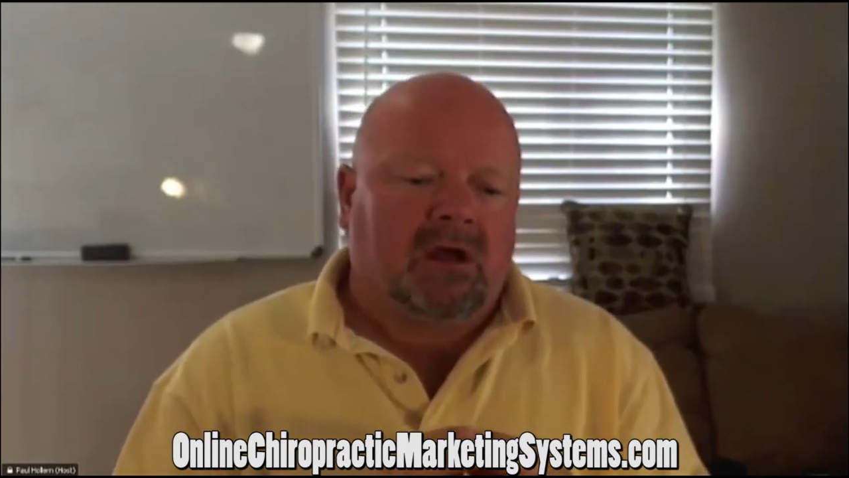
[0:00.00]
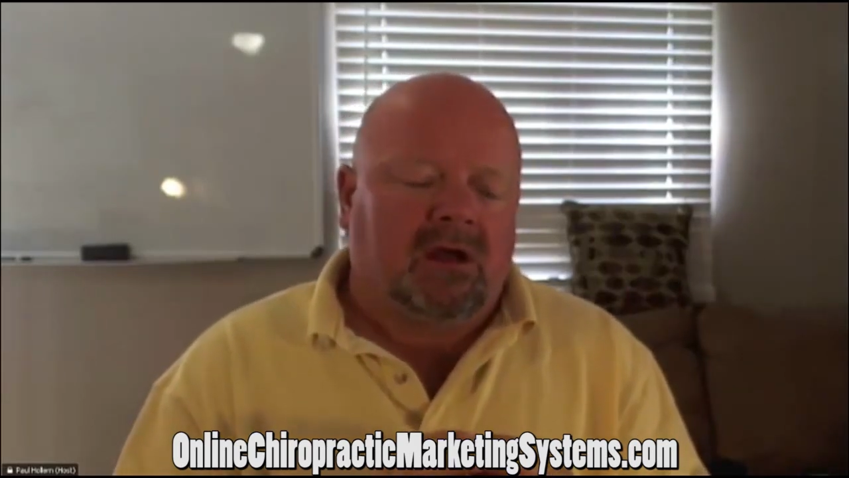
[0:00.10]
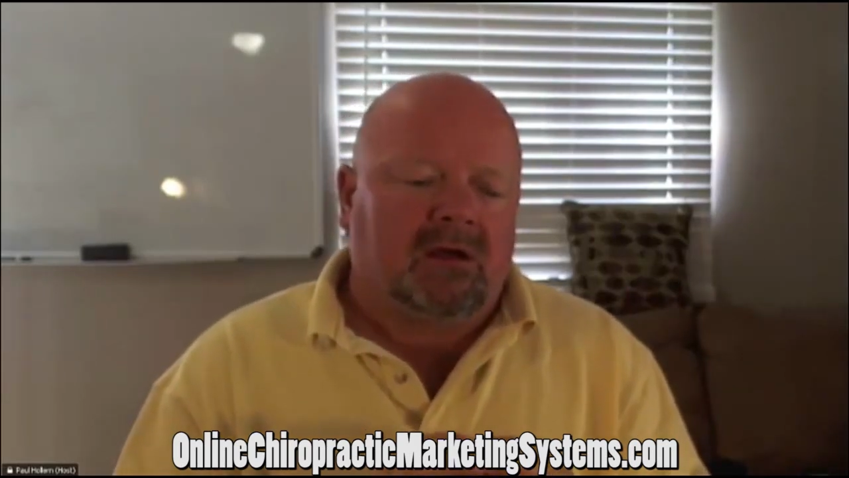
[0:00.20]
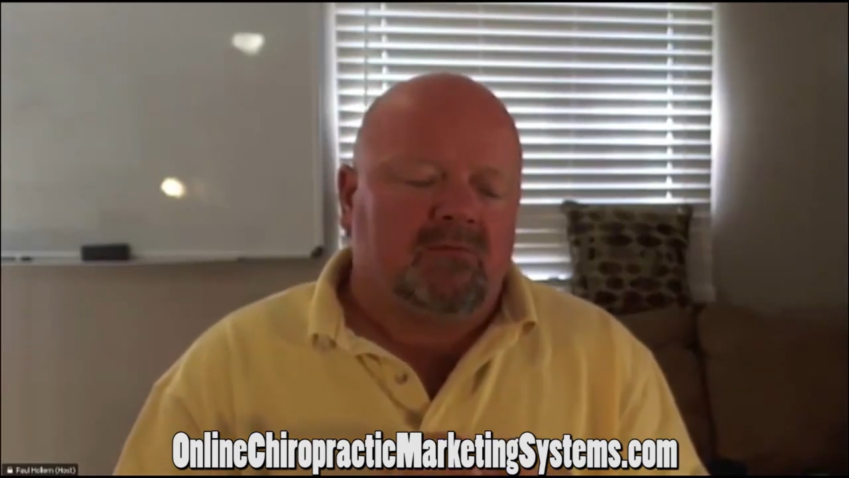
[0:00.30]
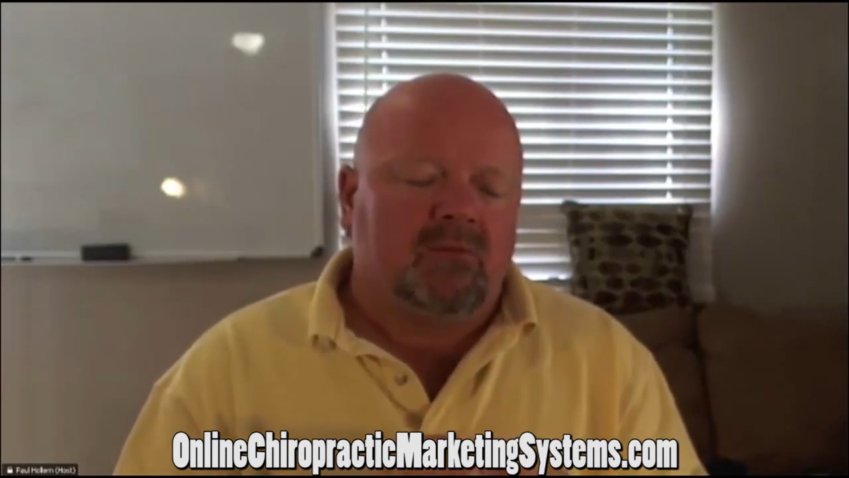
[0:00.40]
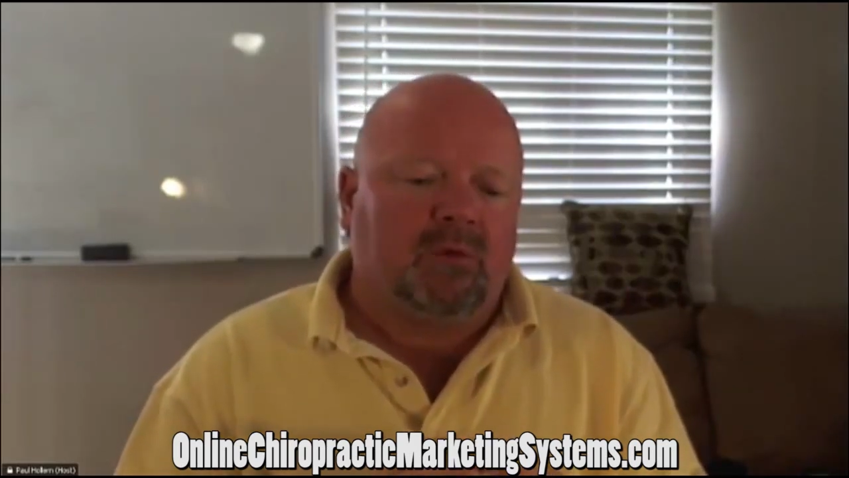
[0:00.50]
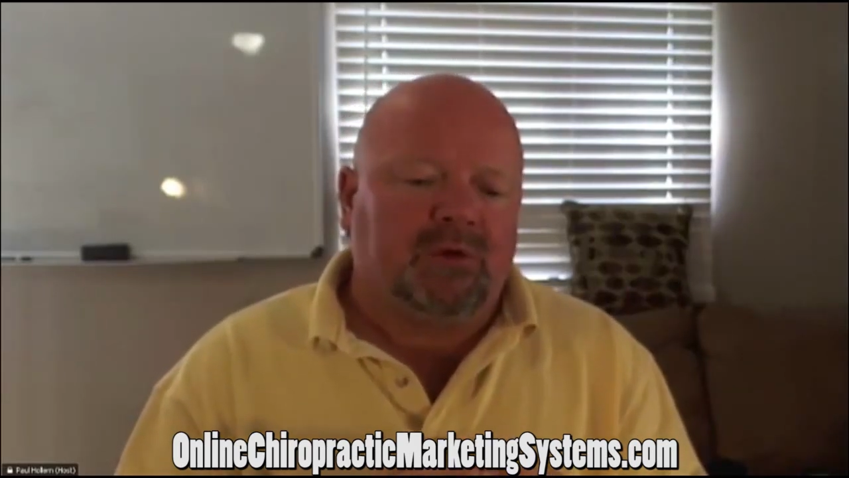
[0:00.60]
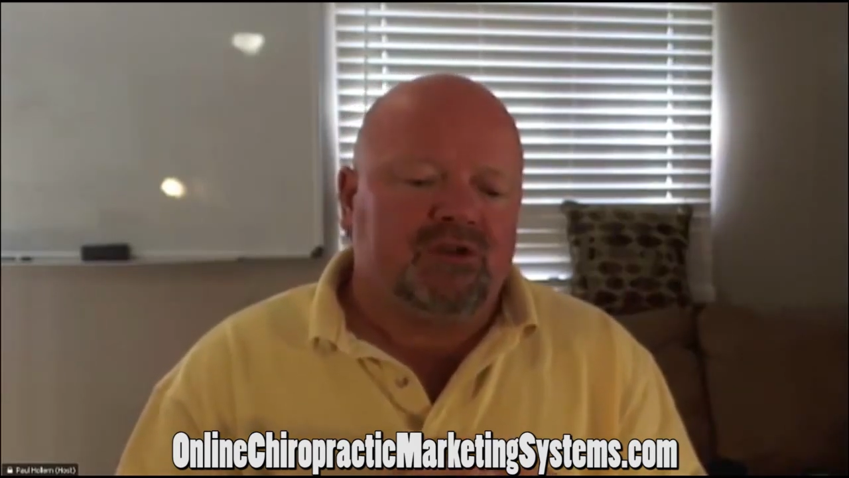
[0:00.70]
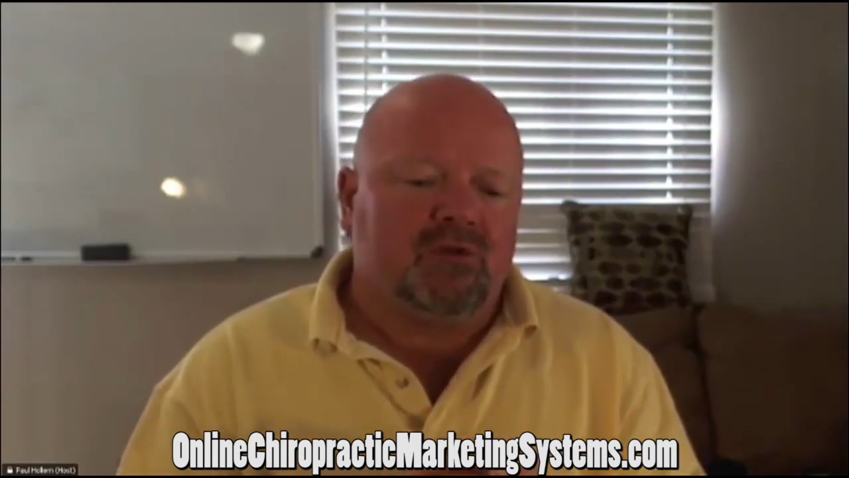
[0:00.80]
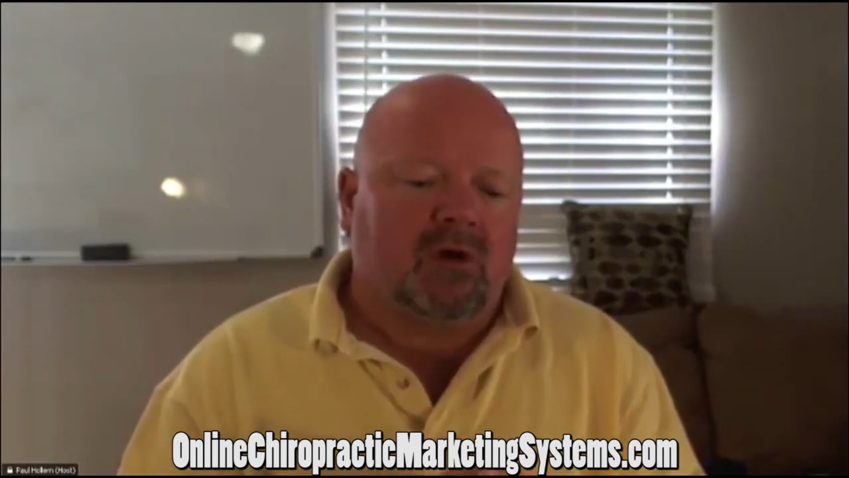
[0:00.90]

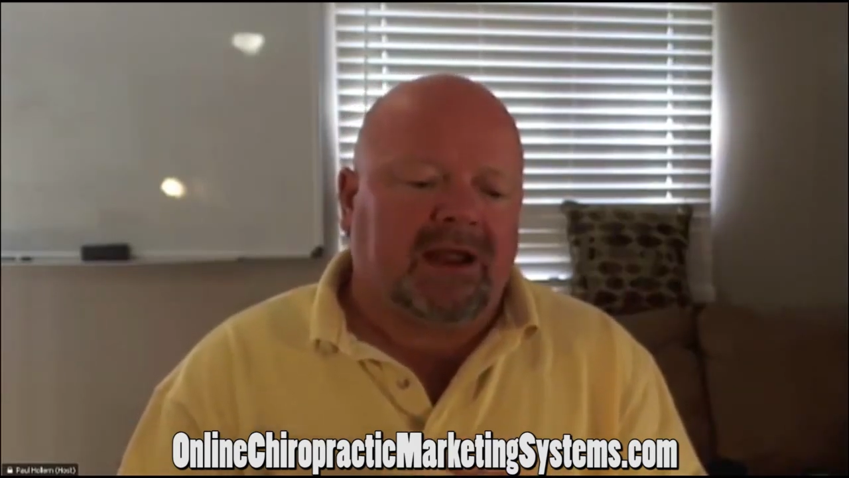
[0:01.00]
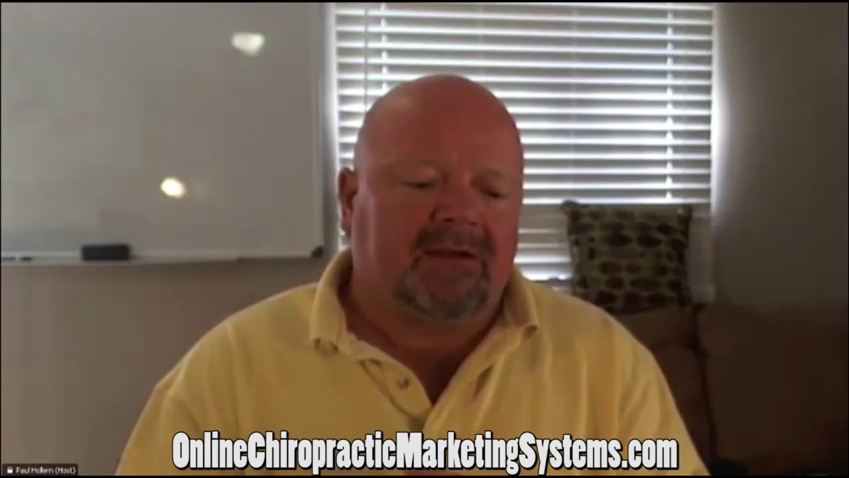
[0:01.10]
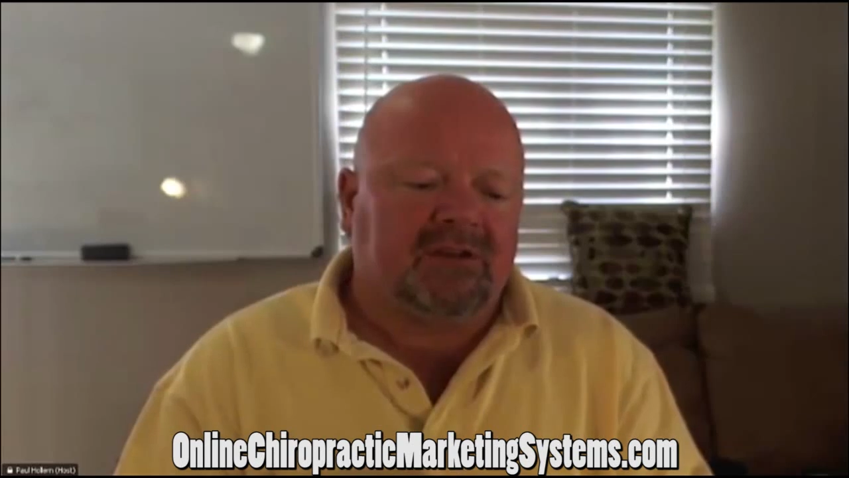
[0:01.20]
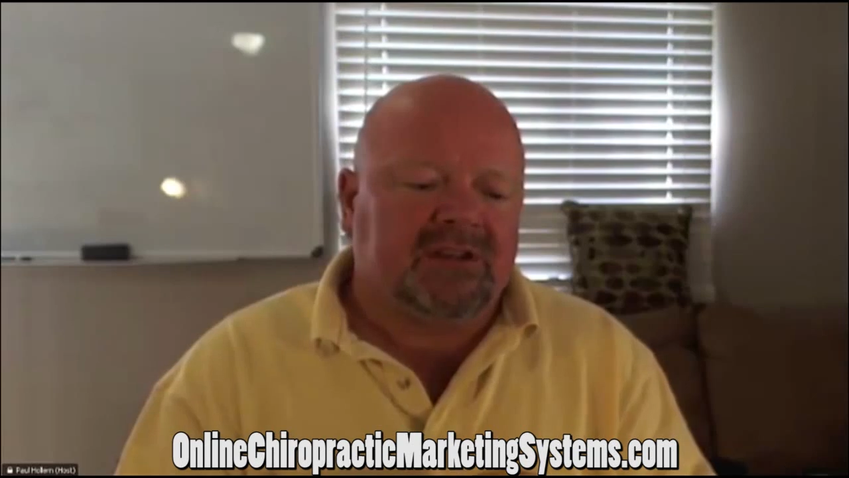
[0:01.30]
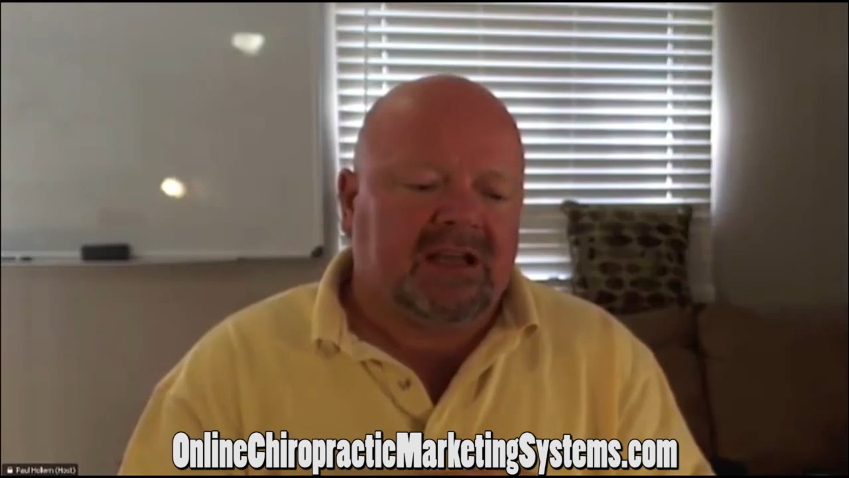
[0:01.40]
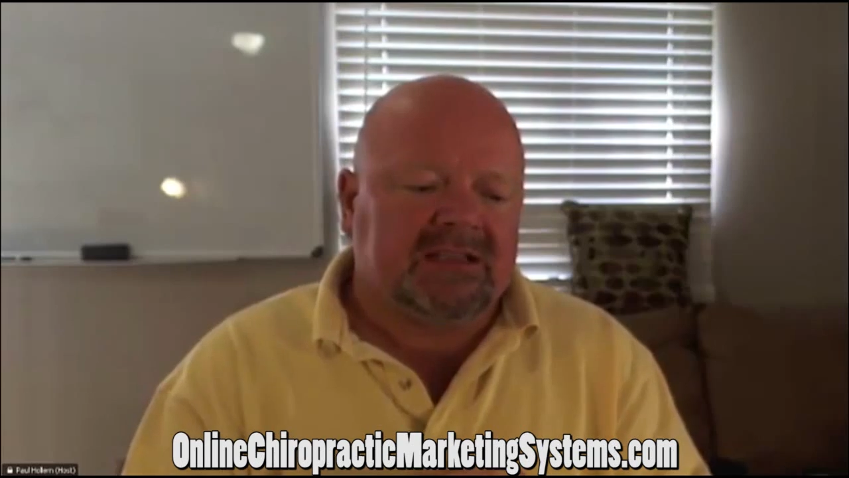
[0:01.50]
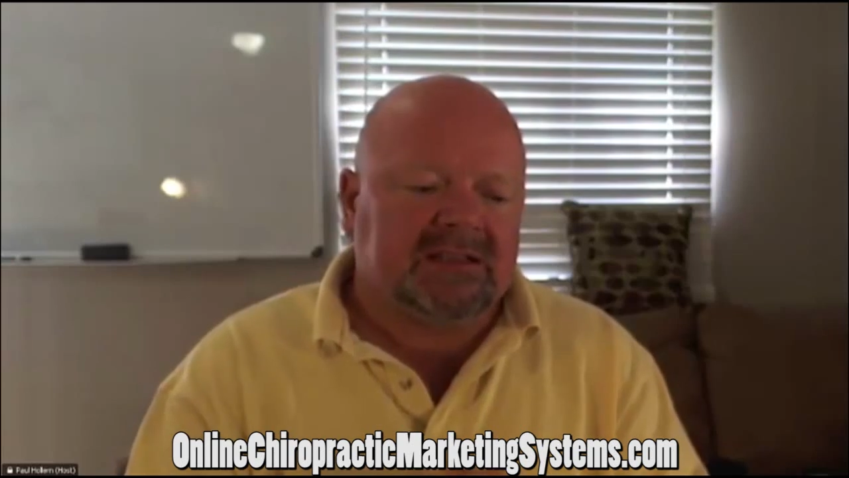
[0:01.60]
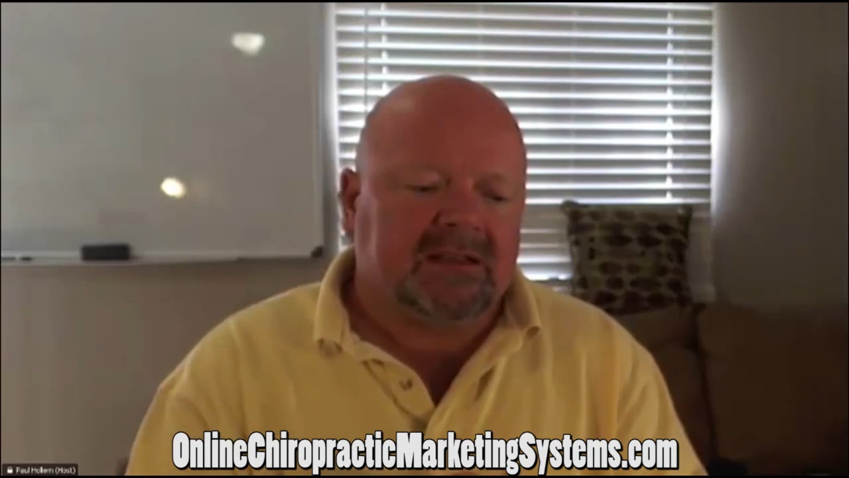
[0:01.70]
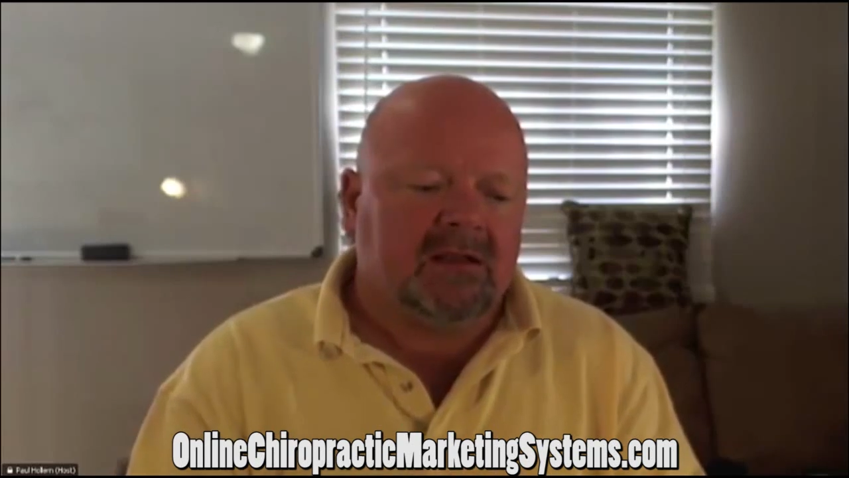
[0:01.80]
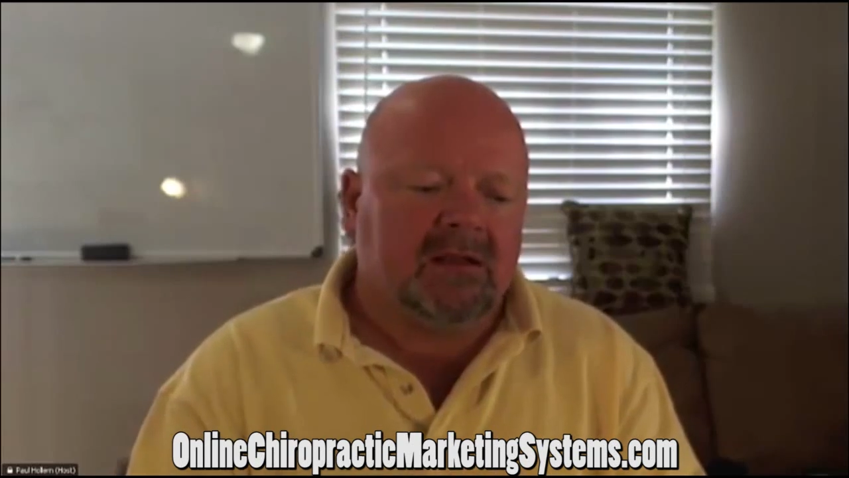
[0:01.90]
when we do our
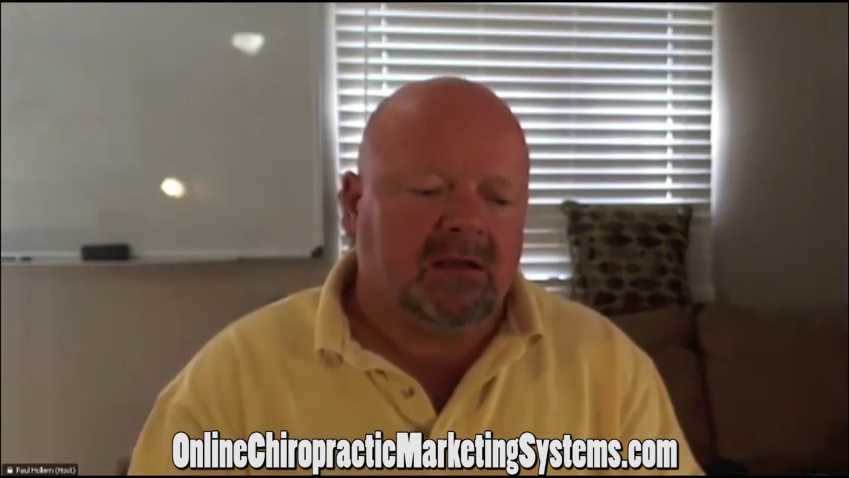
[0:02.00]
advertising,